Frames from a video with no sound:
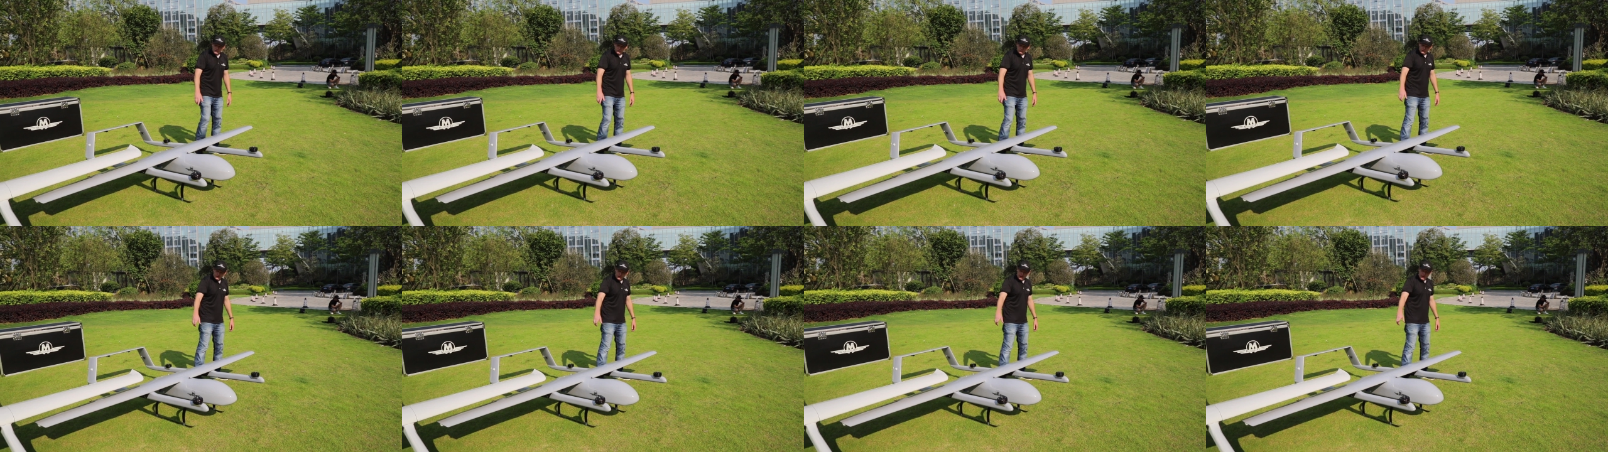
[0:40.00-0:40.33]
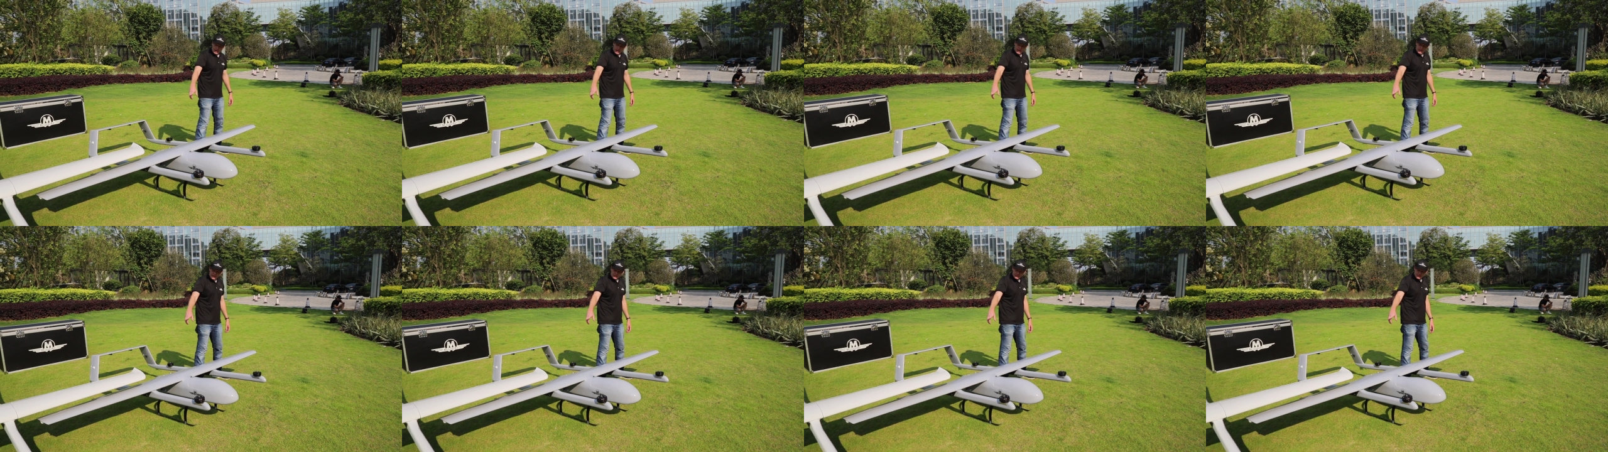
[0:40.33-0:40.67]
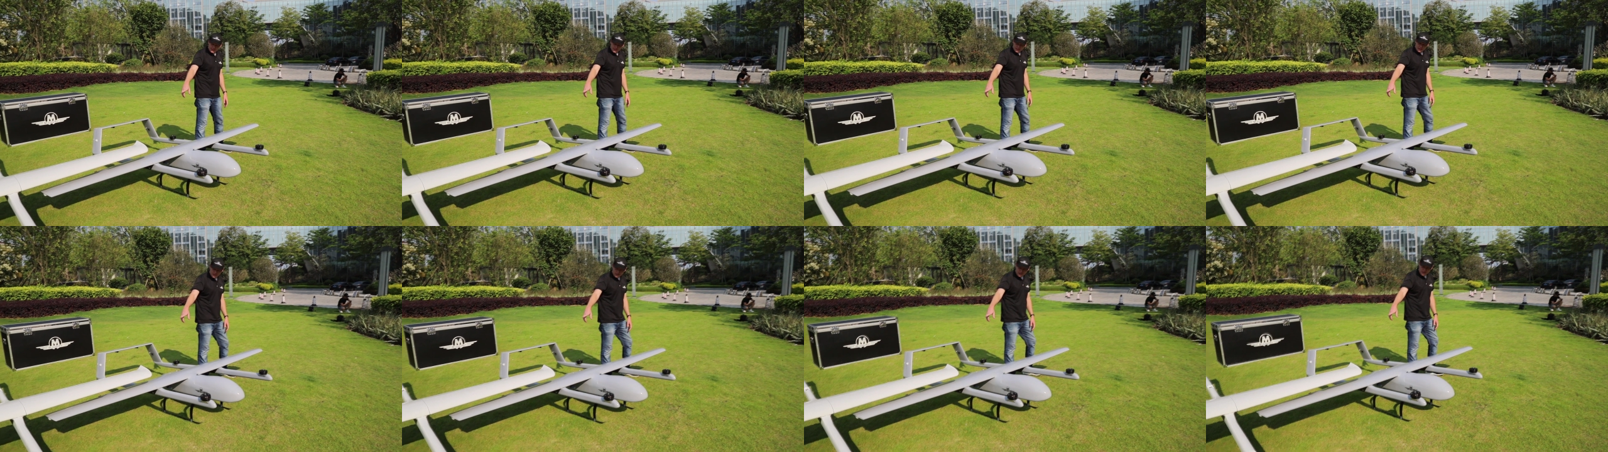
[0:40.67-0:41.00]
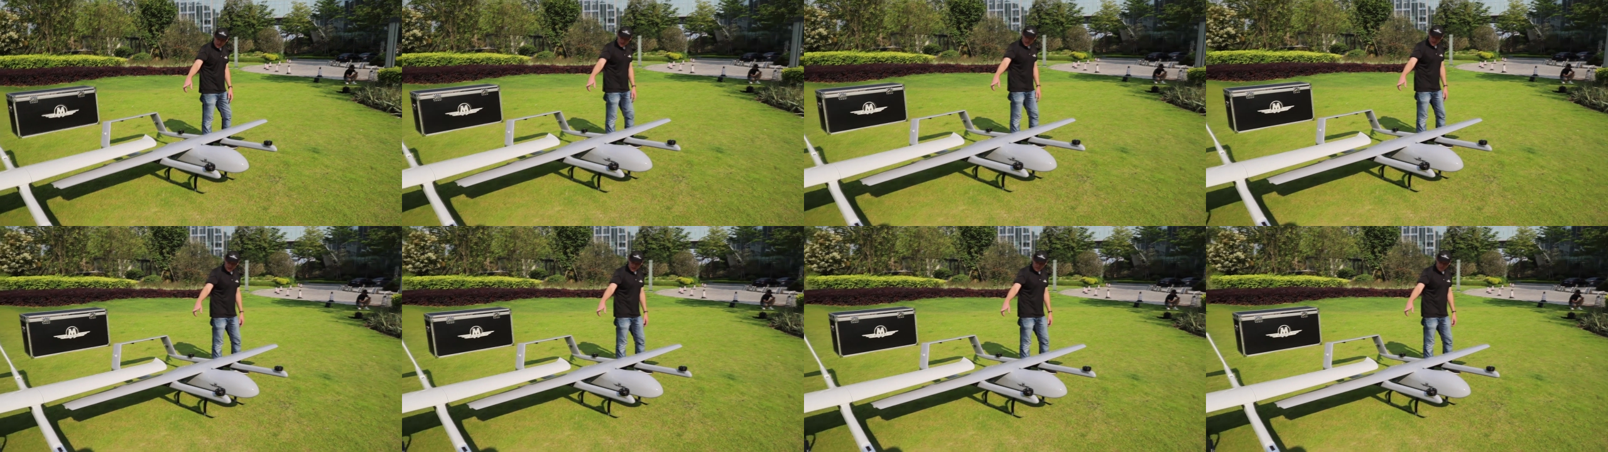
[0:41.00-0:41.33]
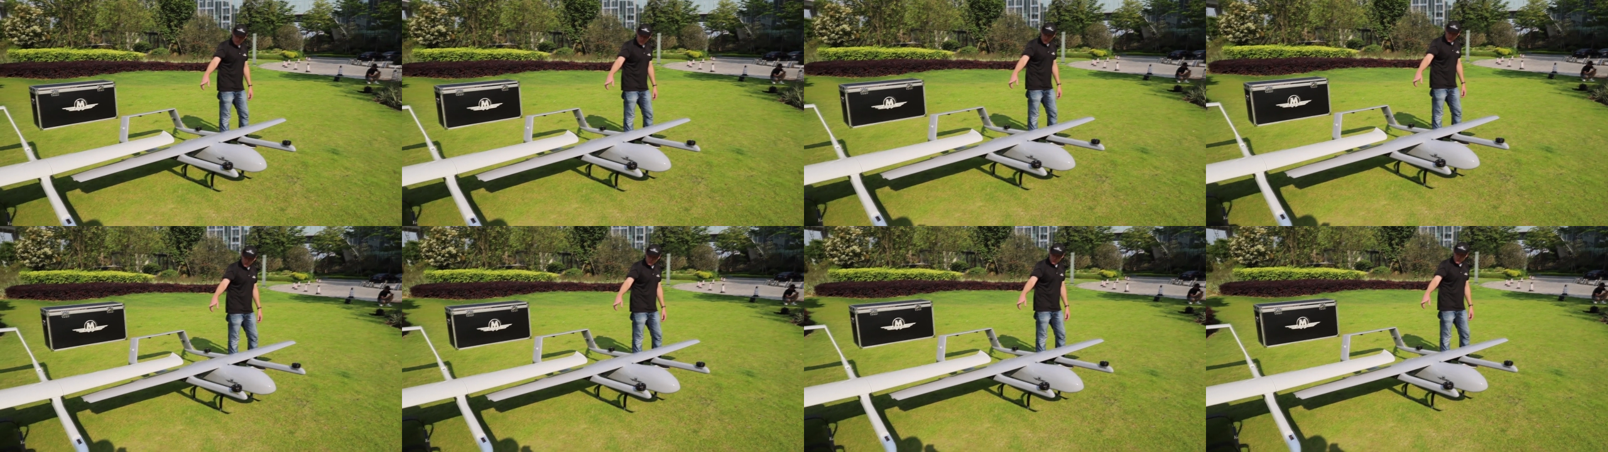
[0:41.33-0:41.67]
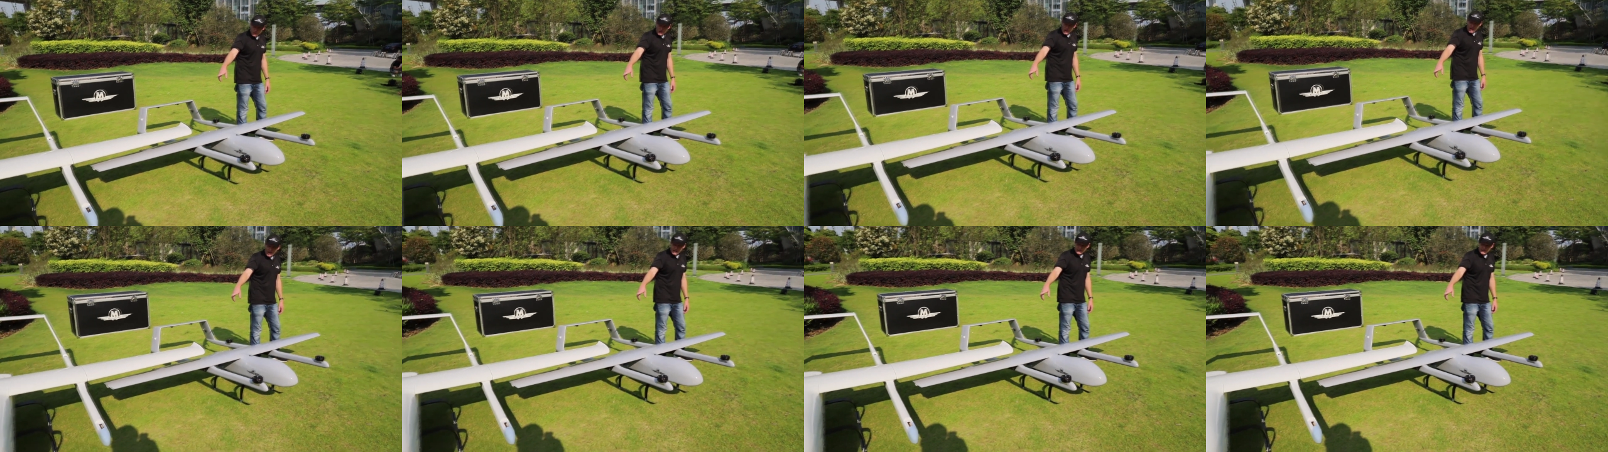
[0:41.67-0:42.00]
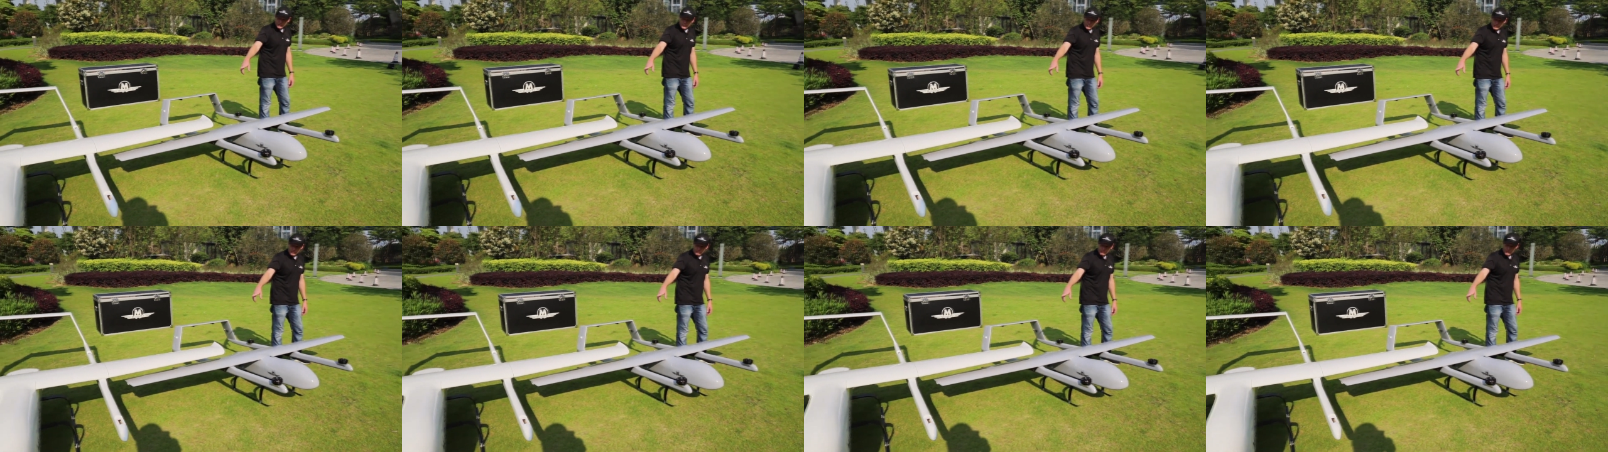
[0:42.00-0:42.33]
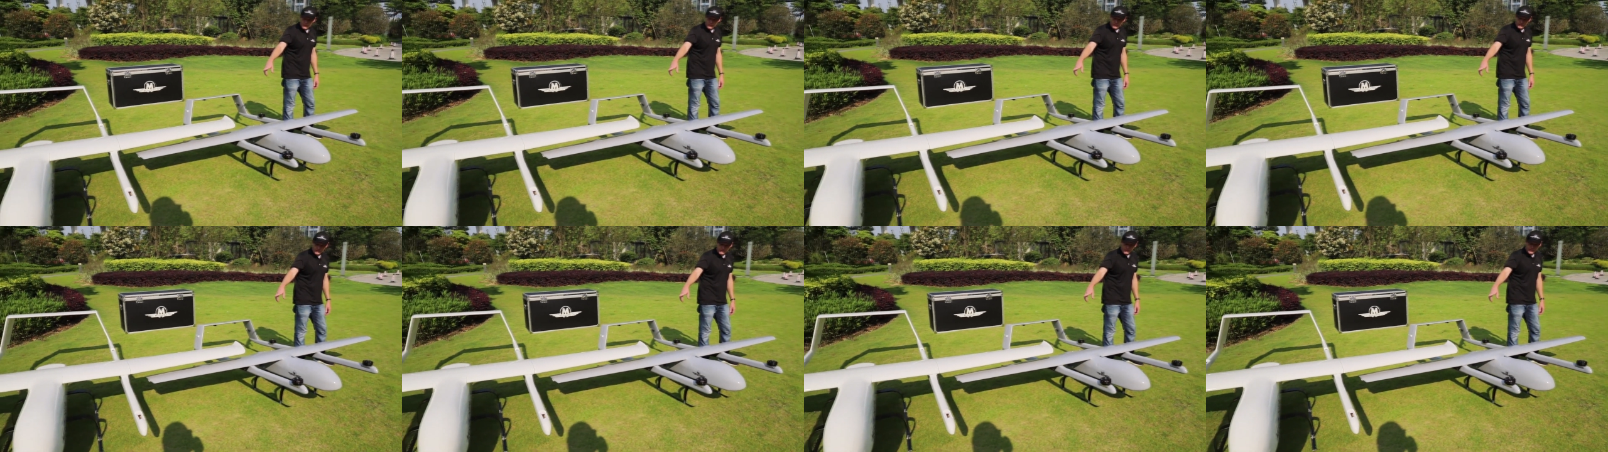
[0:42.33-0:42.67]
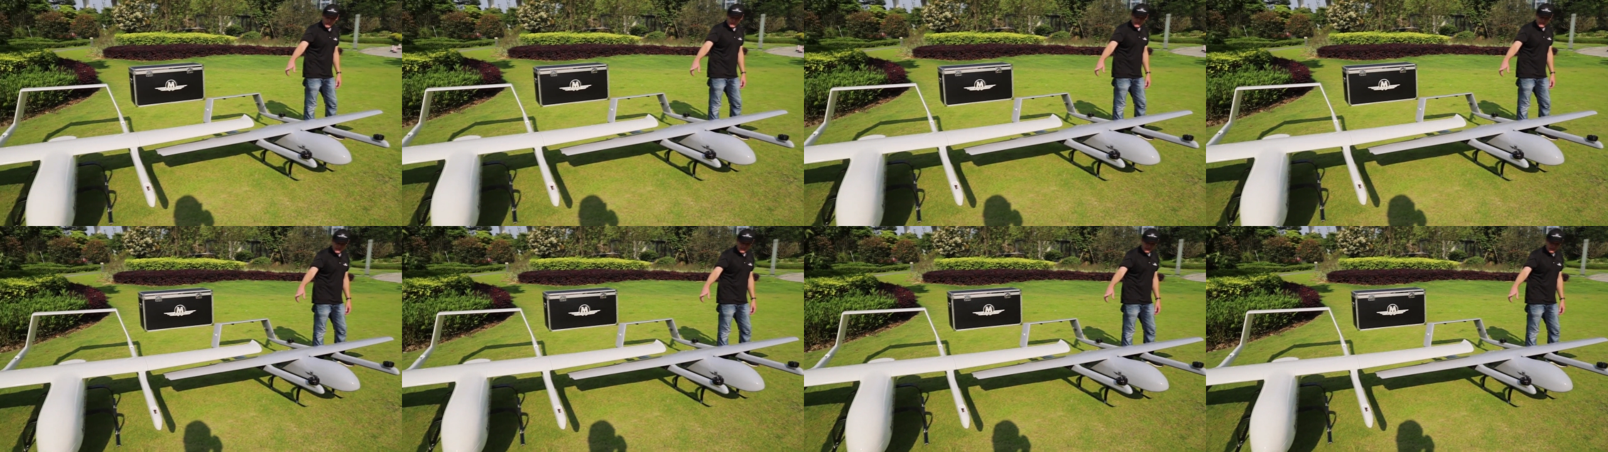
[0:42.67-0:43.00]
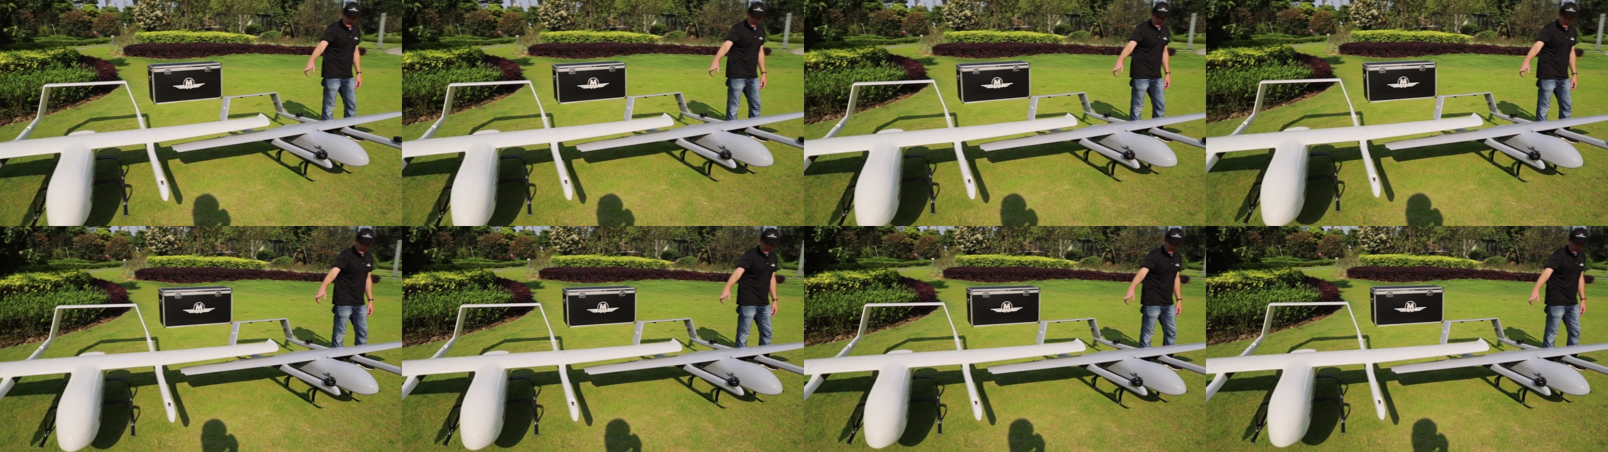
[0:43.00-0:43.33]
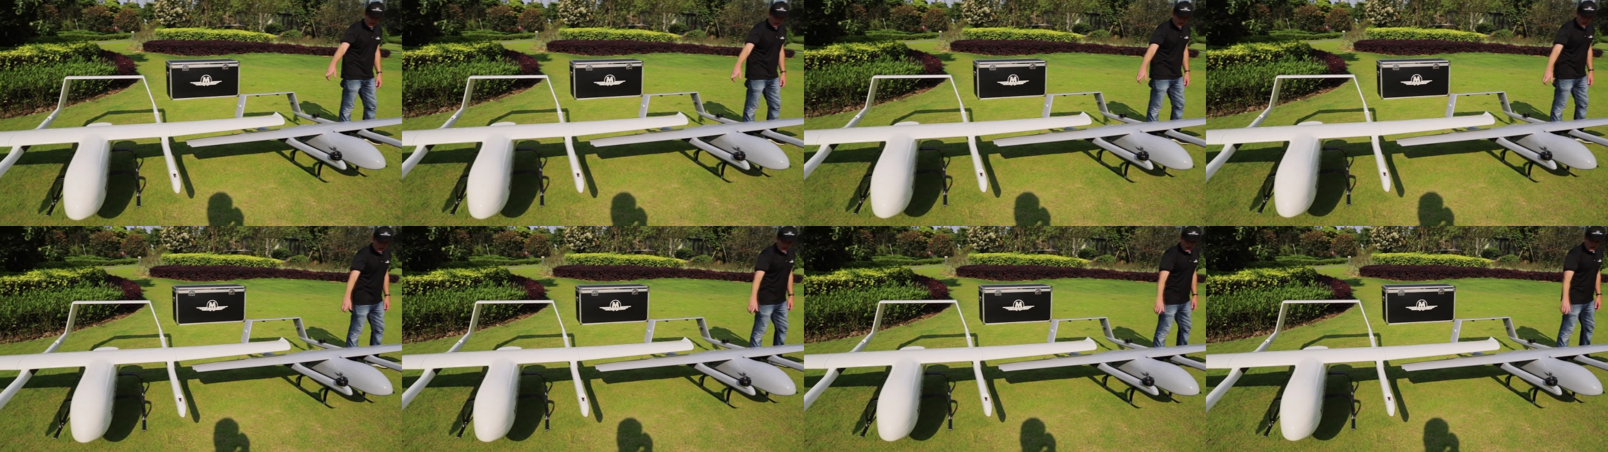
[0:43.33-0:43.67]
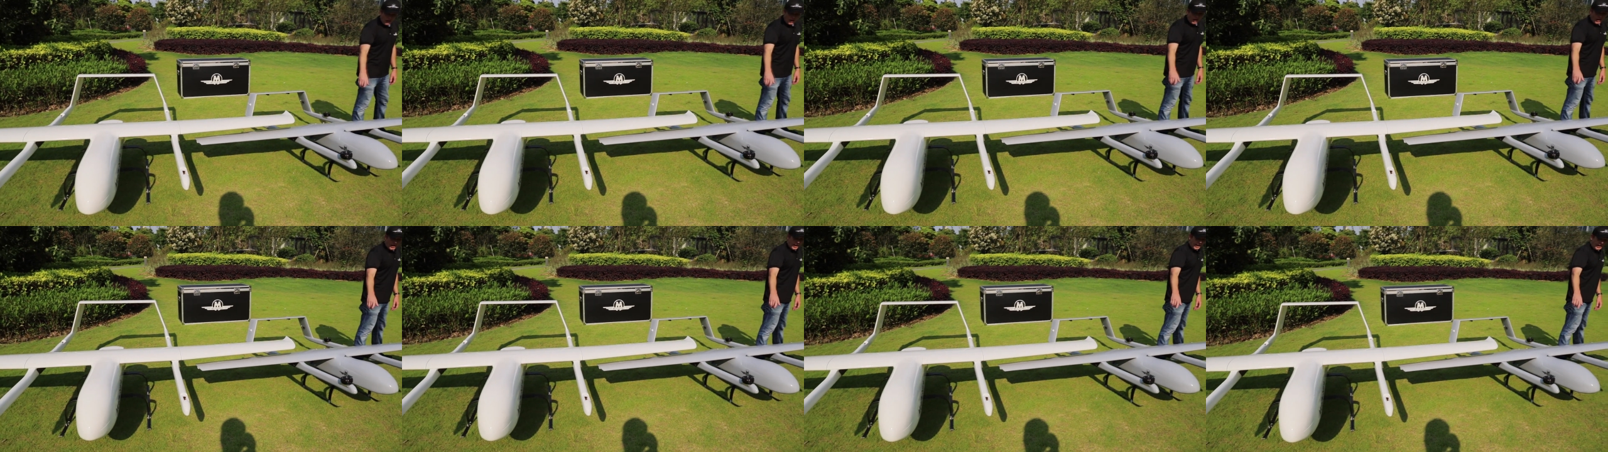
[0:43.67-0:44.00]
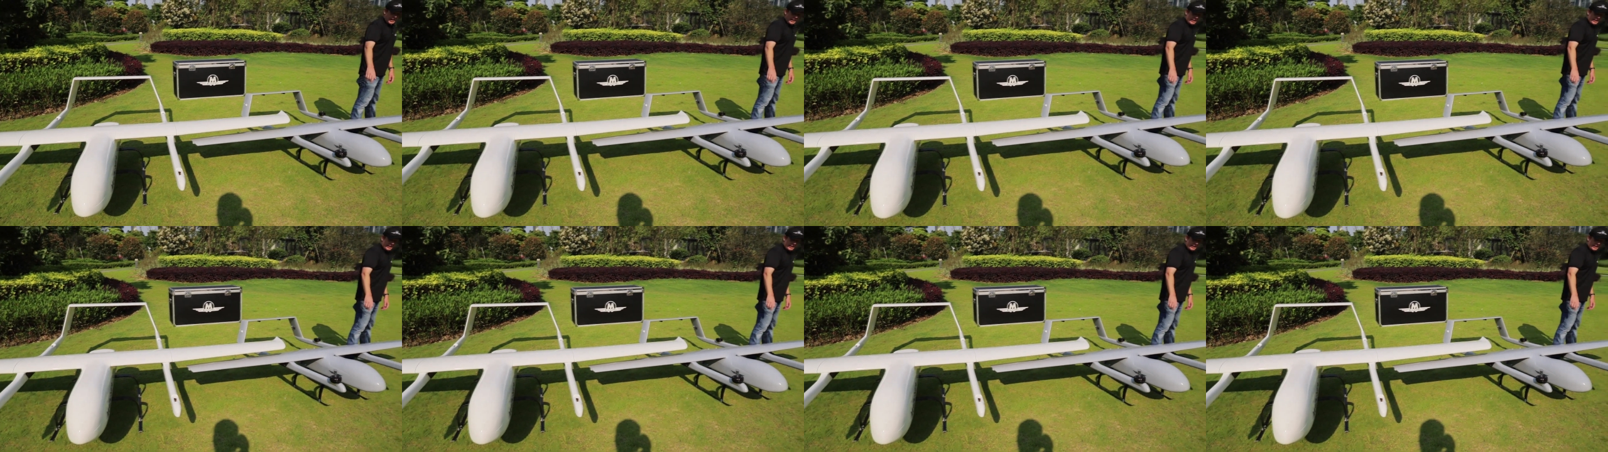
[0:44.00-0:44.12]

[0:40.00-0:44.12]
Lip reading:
[unreadable: no face in view]